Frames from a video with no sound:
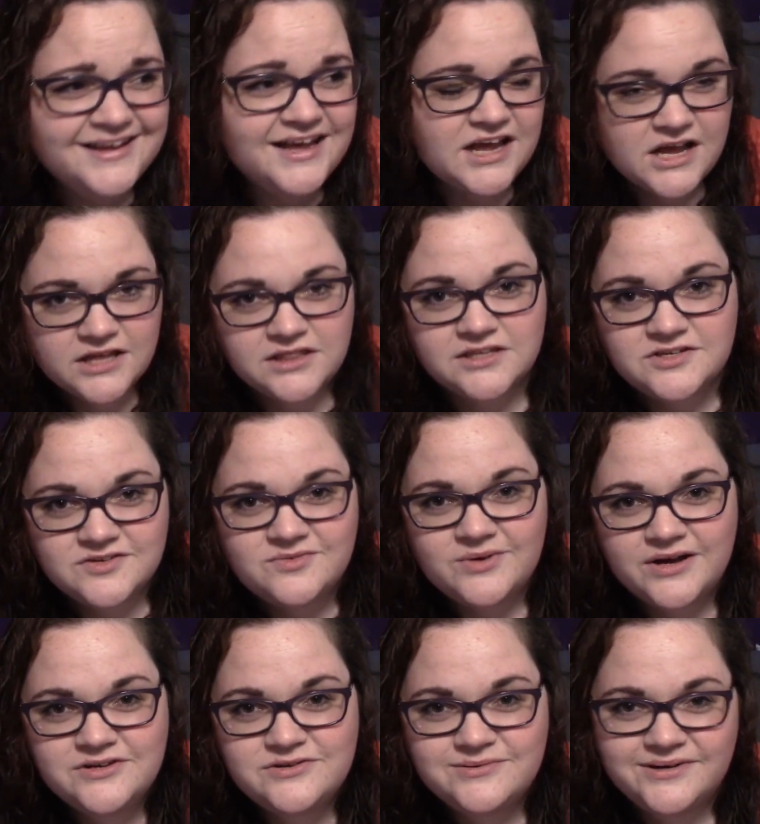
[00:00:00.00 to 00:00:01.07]
I
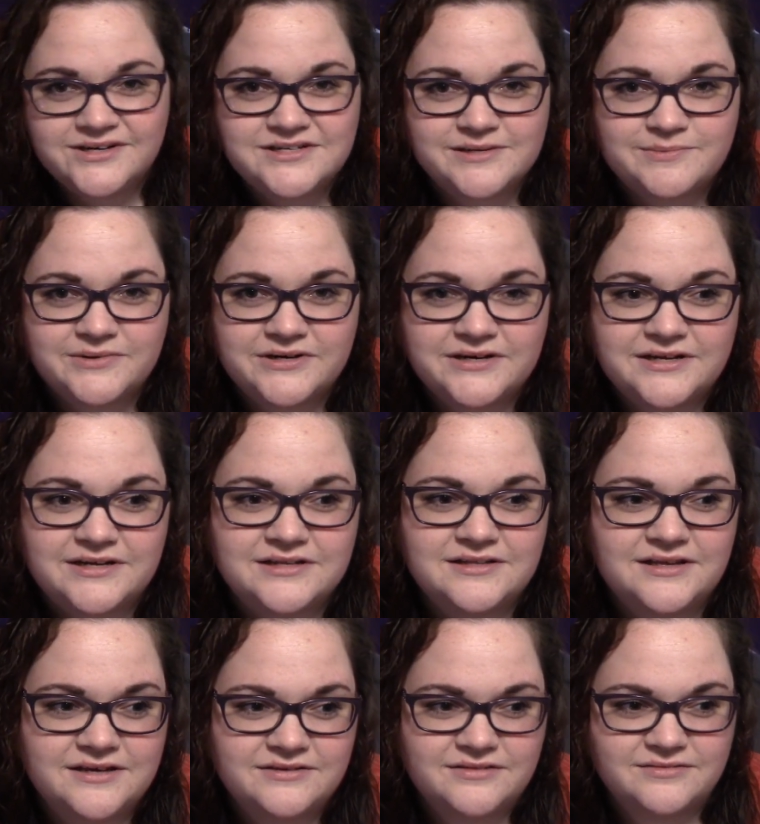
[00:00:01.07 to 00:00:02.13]
do wear a diaper at night,
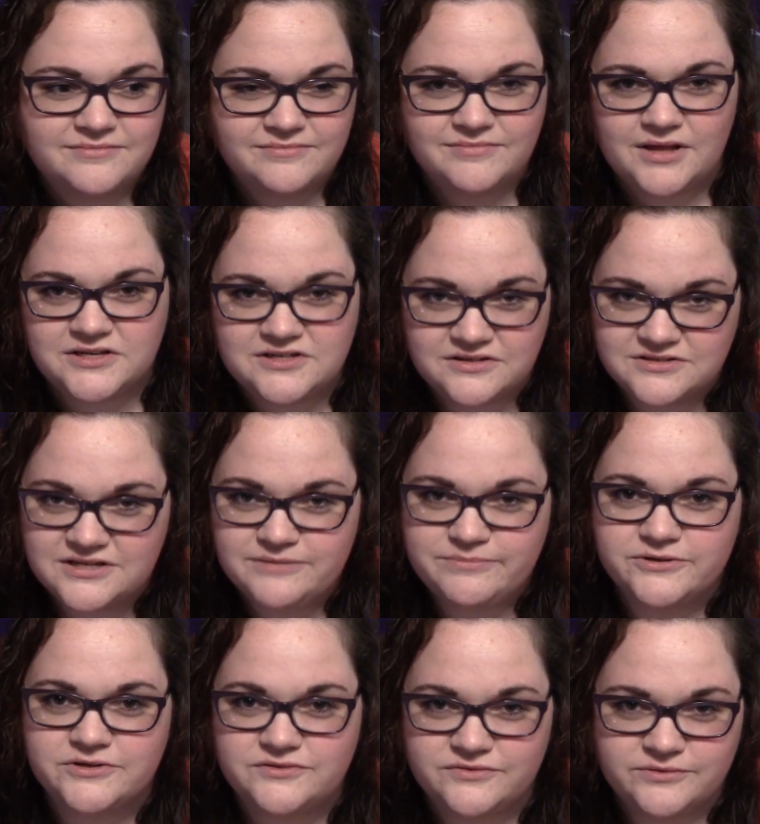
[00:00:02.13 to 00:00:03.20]
like adult
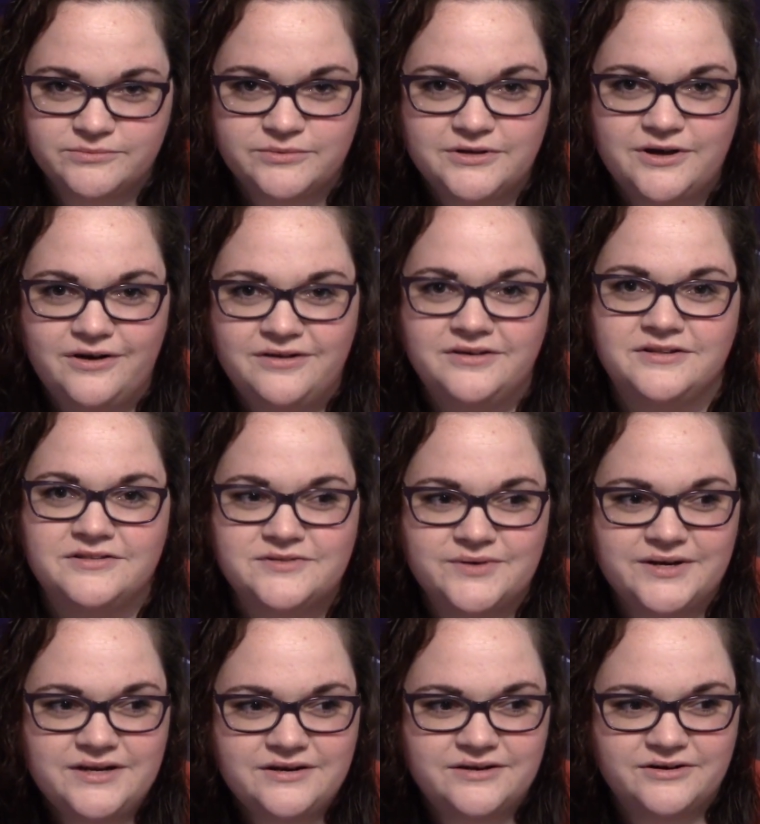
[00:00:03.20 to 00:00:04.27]
diapers for incontinence,
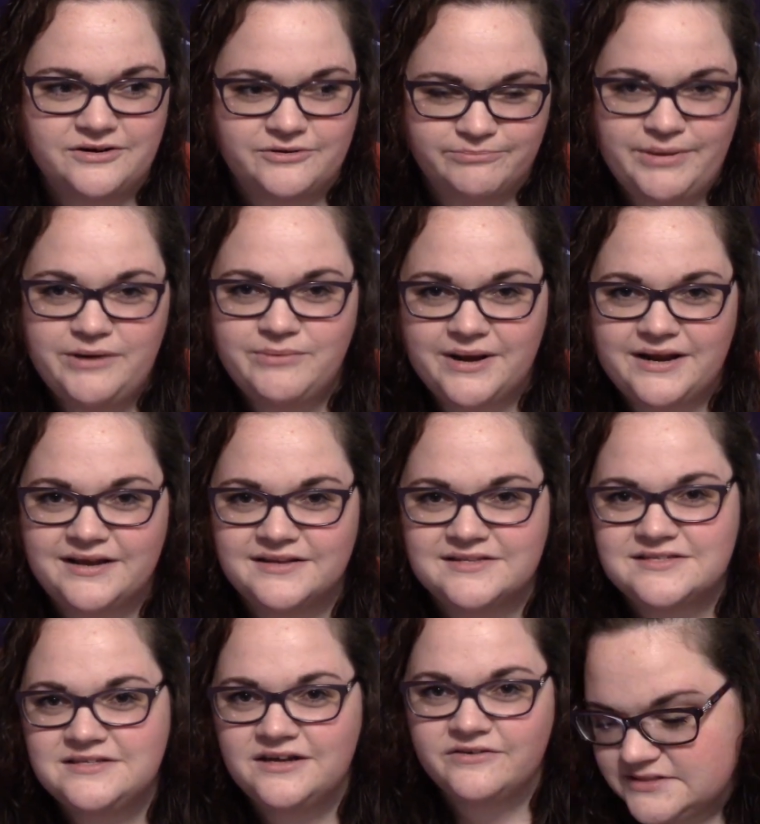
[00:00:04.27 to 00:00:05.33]
right? And our bedwetting and
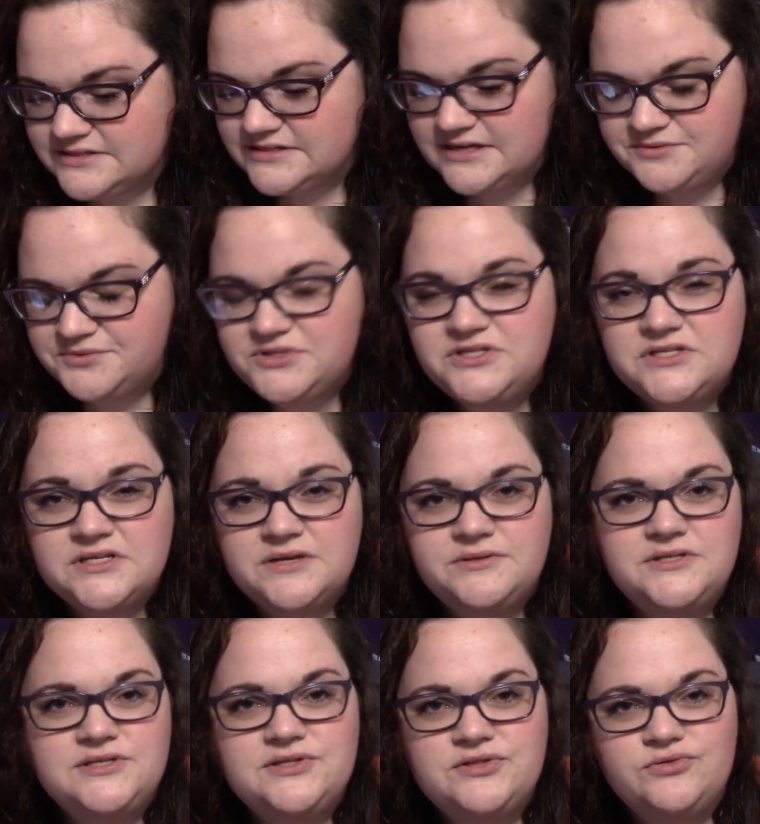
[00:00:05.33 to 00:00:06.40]
stuff. It
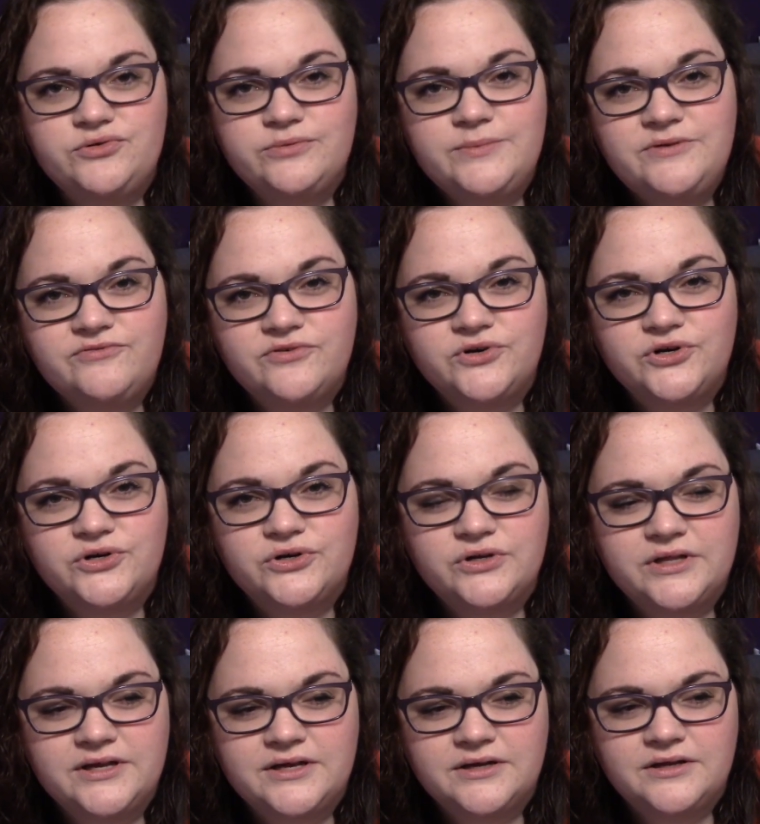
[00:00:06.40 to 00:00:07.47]
just threw me for,
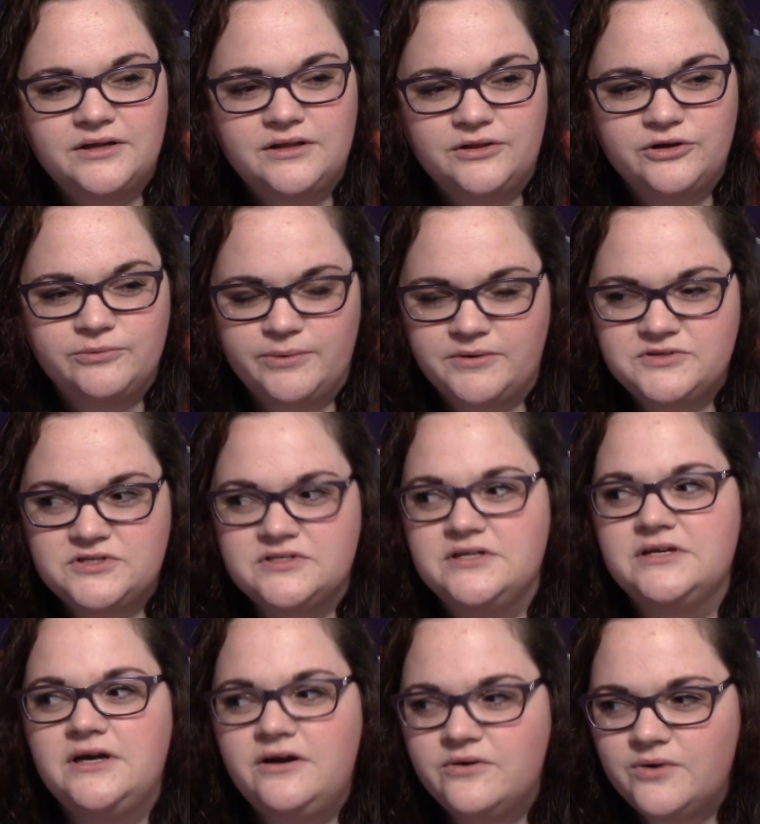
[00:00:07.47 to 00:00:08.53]
like, a loop. I was just like,
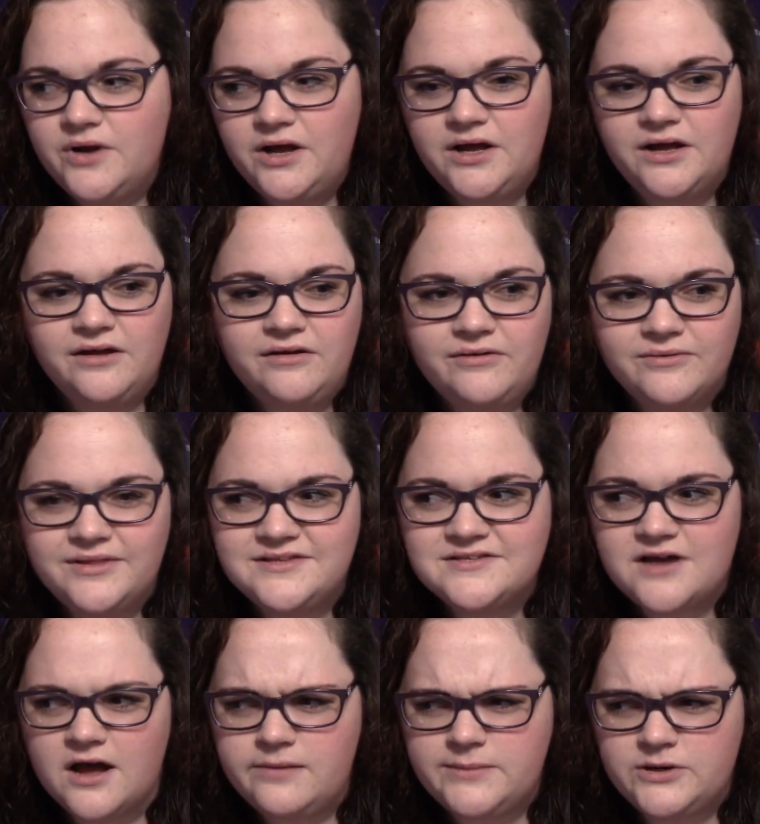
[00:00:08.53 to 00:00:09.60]
oh, haha, that's a
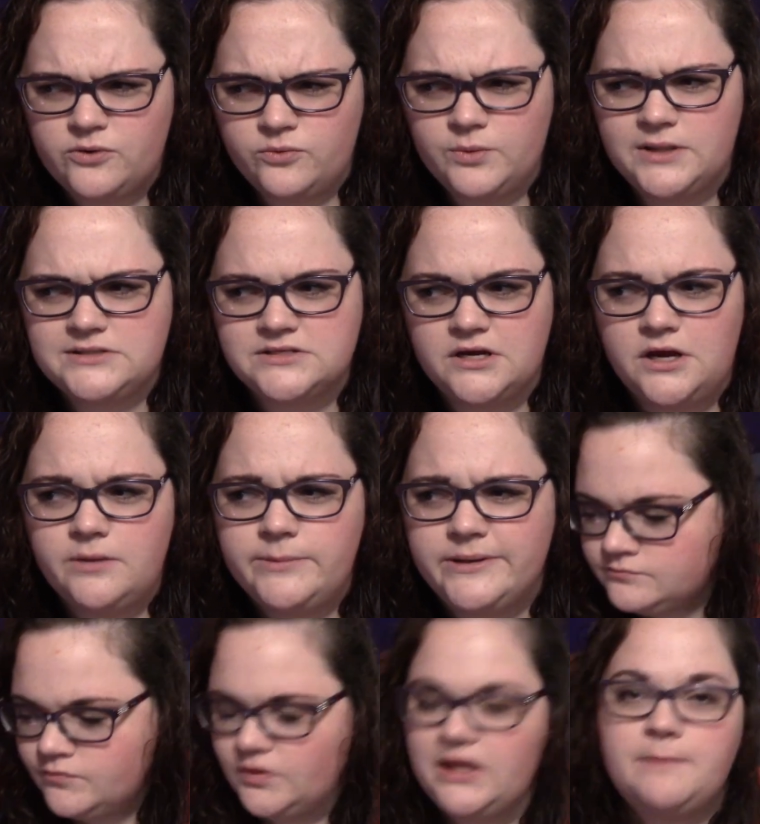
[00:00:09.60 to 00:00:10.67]
comment. Oh, that's a
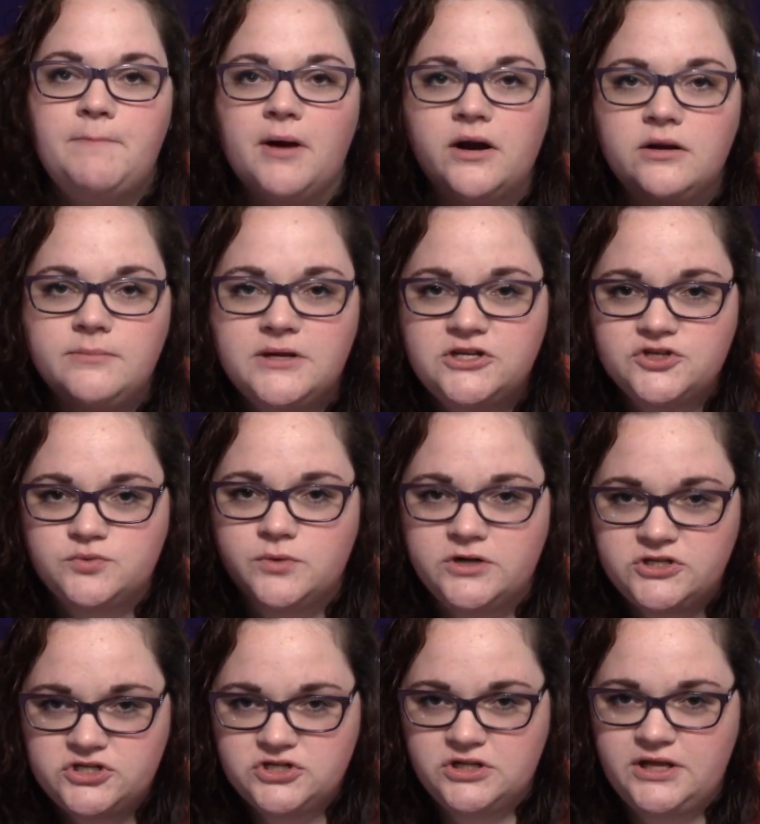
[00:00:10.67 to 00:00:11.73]
comment. Like, part of me just
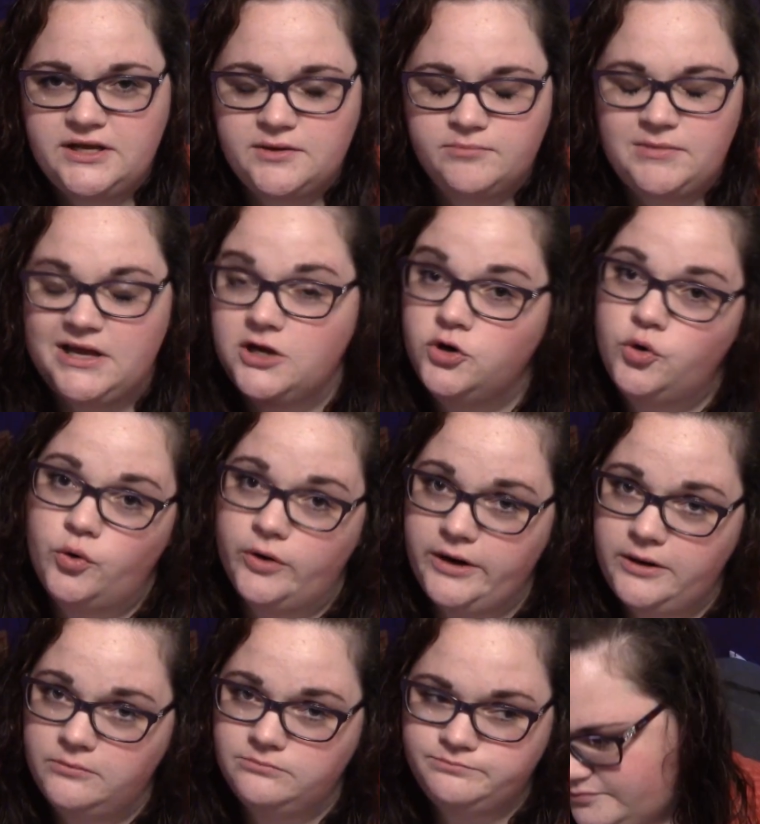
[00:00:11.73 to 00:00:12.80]
wanted to, like, ignore it.